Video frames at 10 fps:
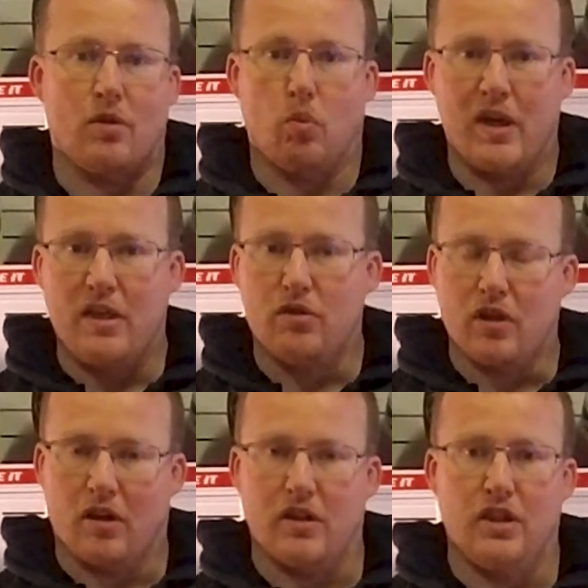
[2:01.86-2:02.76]
that when you
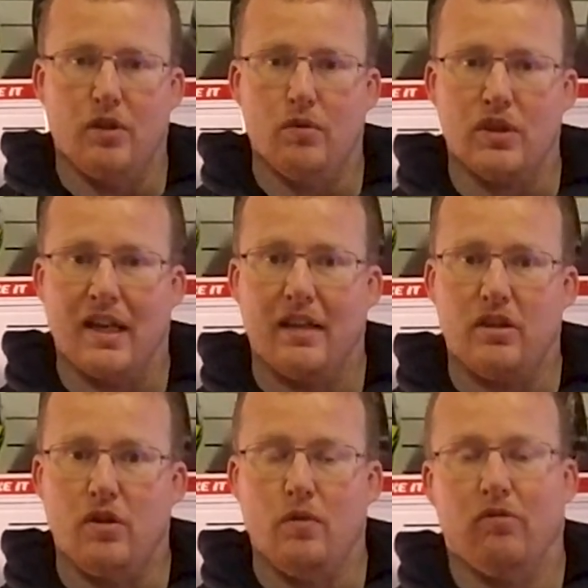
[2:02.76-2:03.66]
start to use it,
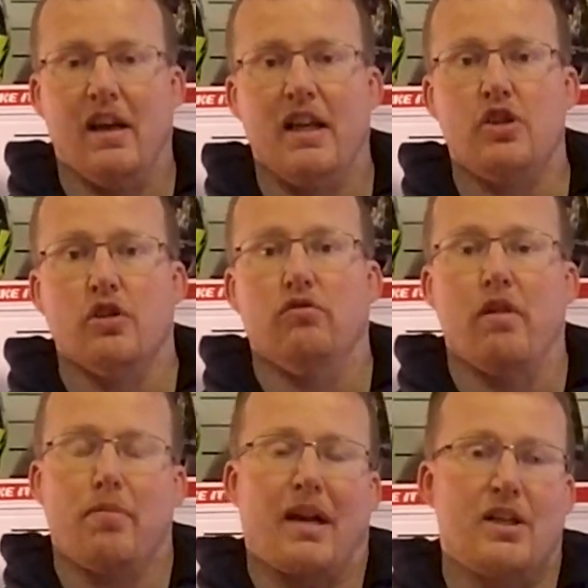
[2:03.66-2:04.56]
you really should
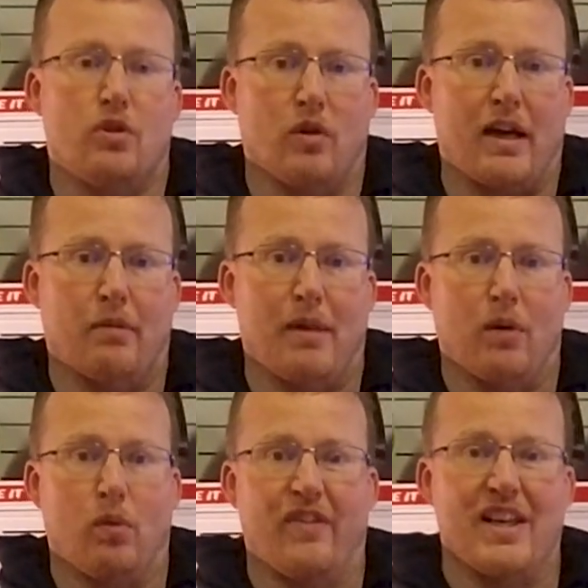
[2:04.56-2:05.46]
replace your
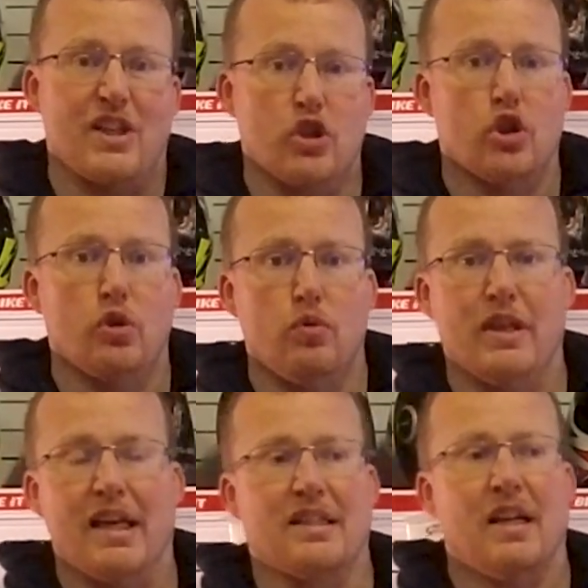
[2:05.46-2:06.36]
helmet within 2
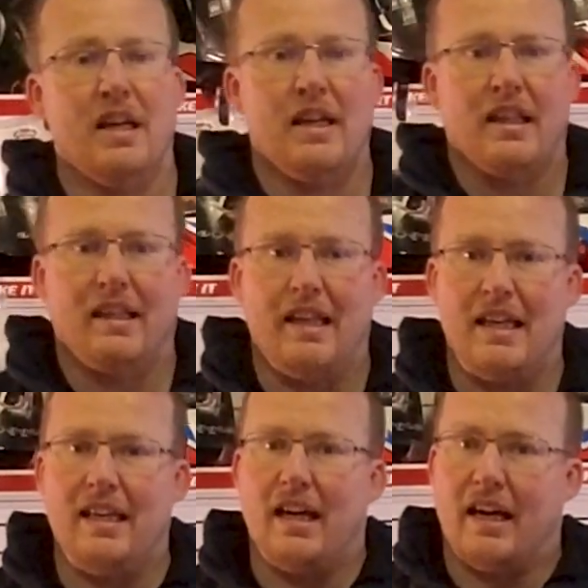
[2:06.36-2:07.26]
years.
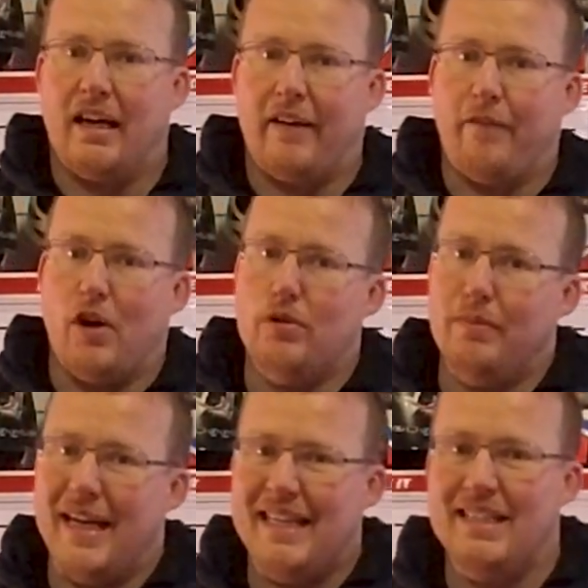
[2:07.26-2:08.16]
The
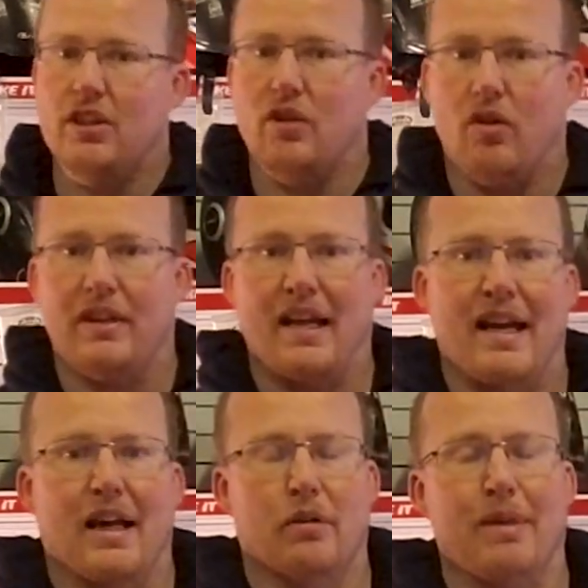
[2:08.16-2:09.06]
foam inside that
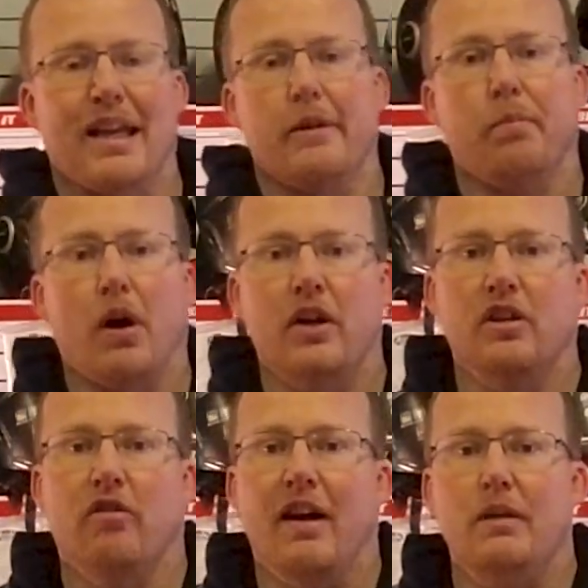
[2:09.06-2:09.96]
helmet is
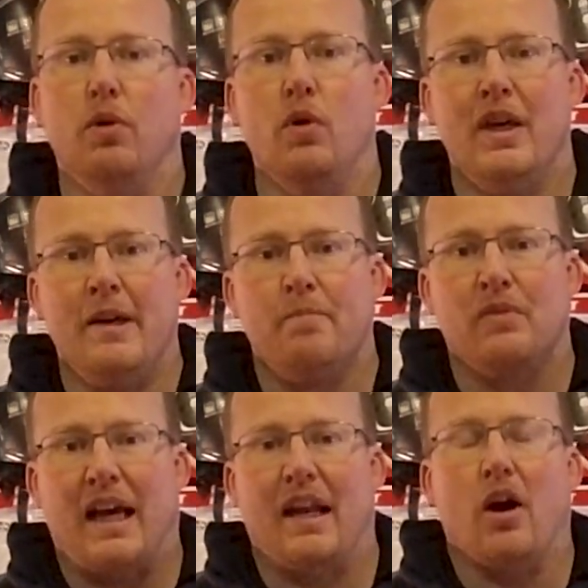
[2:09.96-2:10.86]
biodegradable,
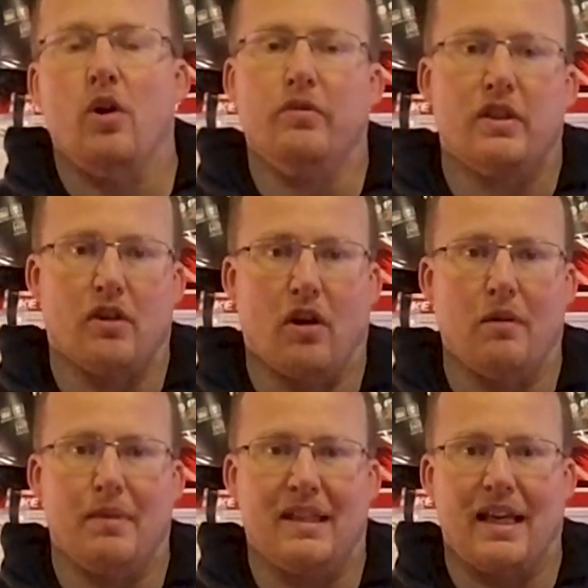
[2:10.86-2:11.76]
and over
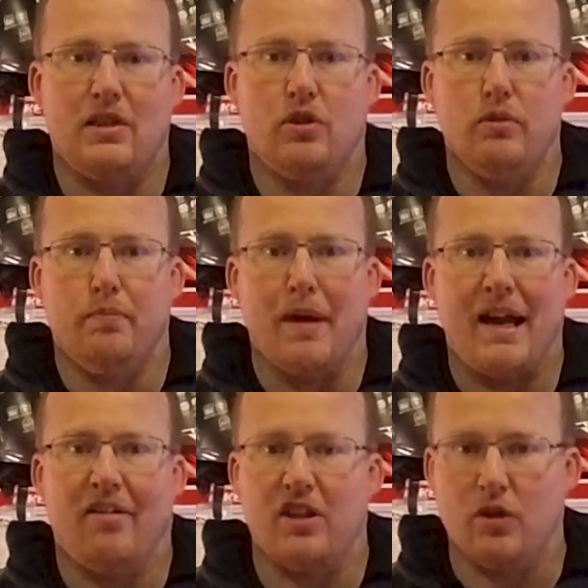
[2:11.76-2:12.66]
time they do
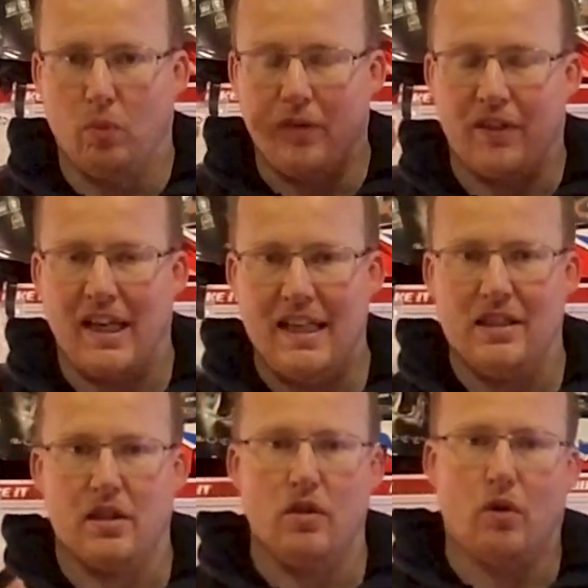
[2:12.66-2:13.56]
perish with the
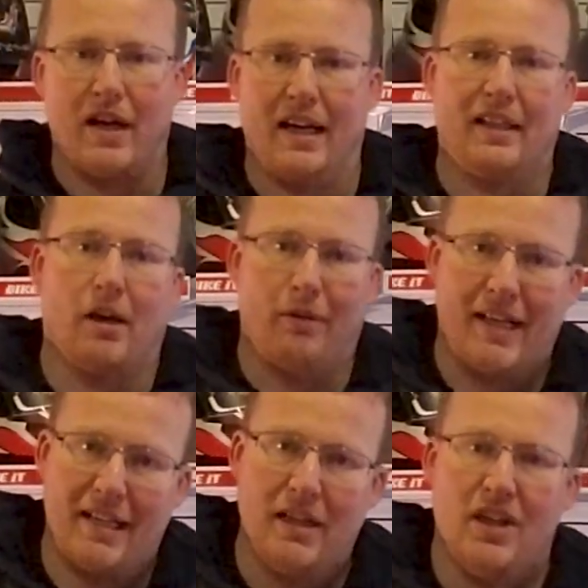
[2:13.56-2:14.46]
heat of your head going
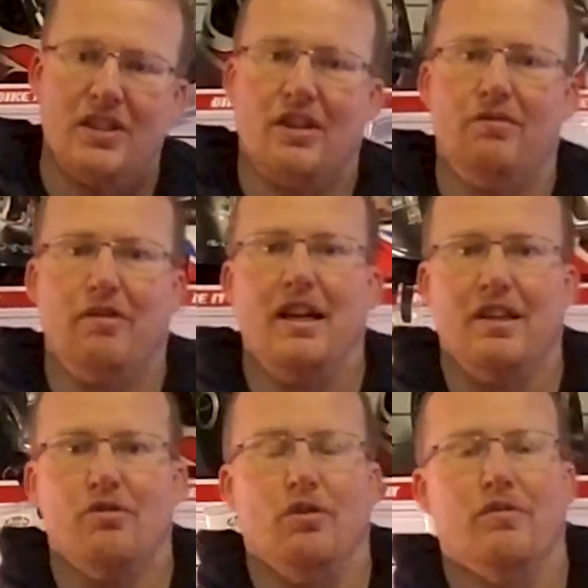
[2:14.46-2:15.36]
in. So really
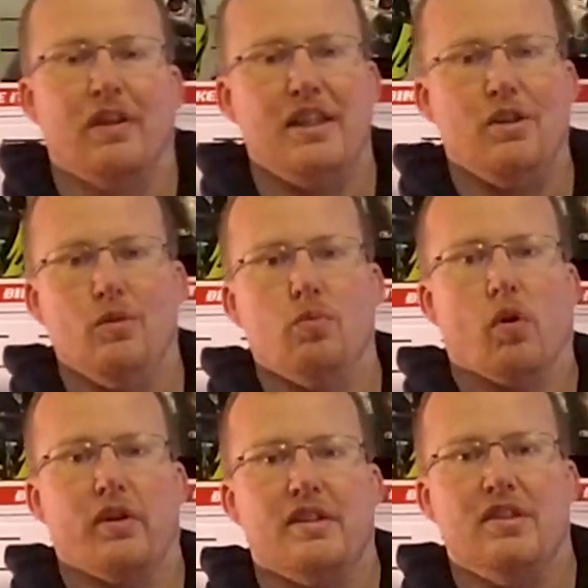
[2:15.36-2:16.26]
and truthfully, you
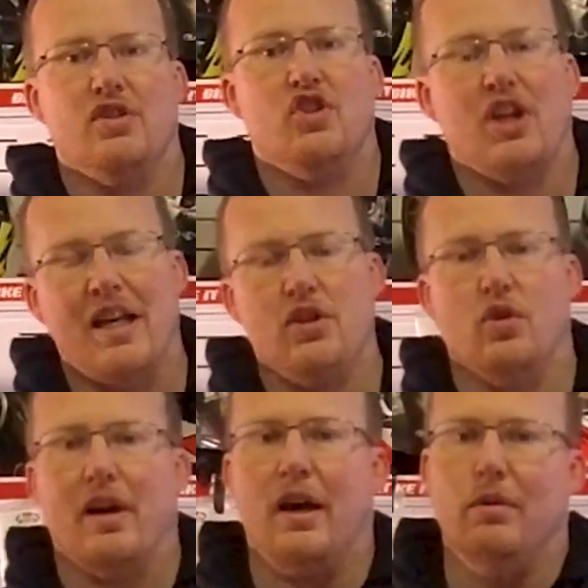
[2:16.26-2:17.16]
want to change
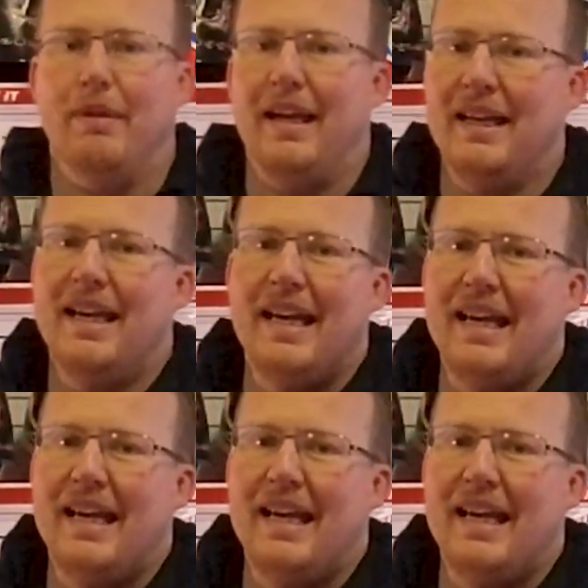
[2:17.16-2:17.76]
your helmet